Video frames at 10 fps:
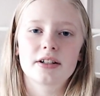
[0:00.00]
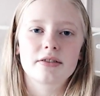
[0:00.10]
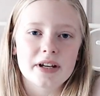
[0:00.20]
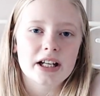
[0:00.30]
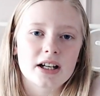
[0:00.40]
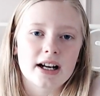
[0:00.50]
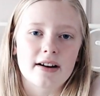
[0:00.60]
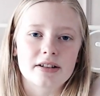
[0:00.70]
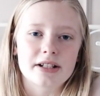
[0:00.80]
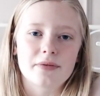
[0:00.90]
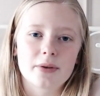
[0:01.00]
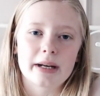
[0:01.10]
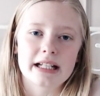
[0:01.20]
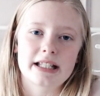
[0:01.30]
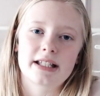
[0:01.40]
Figured out different
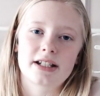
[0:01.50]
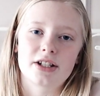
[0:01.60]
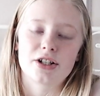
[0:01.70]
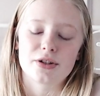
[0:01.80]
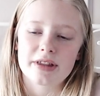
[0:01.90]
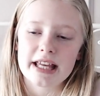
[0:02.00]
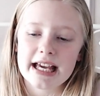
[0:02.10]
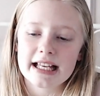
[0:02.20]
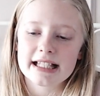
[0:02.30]
ways to do things,